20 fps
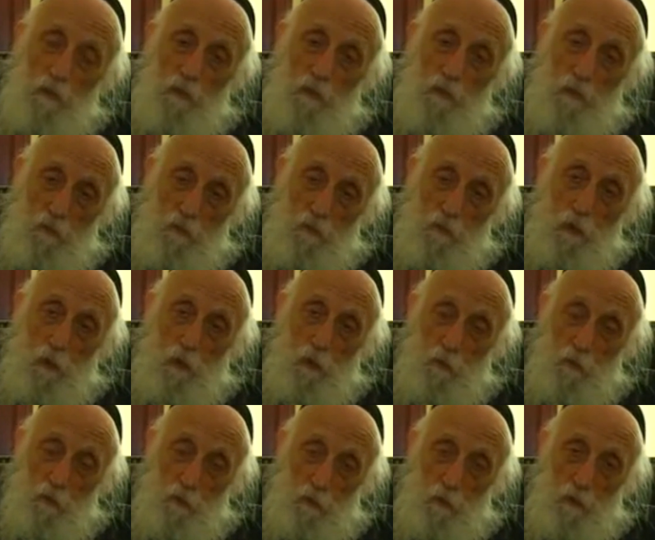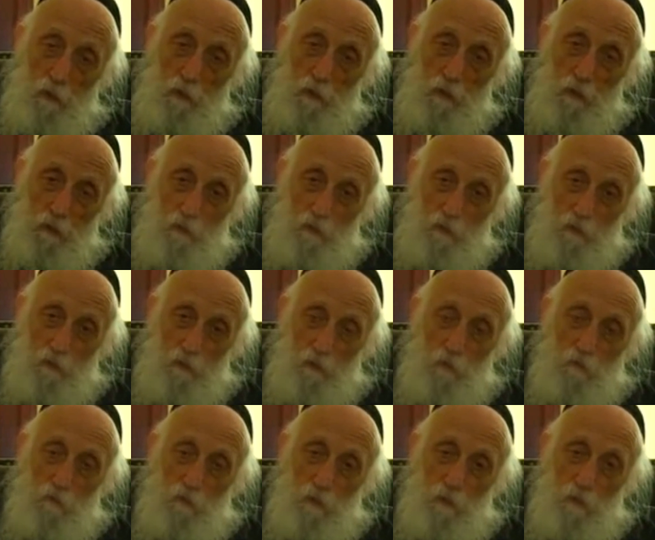that doesn't always make a
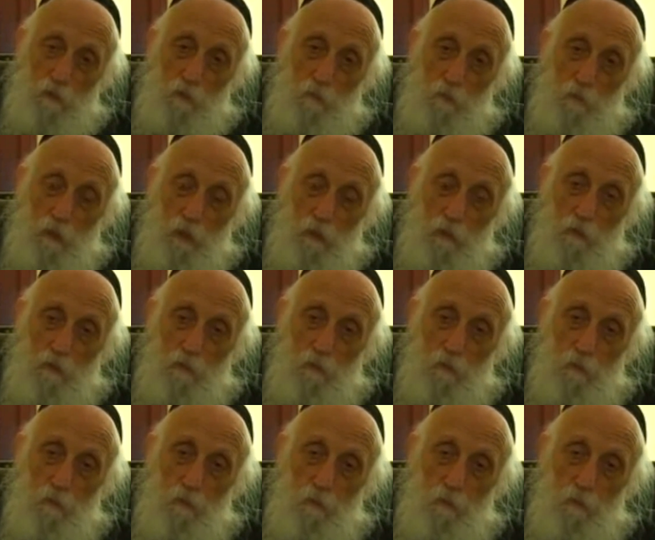significant impact.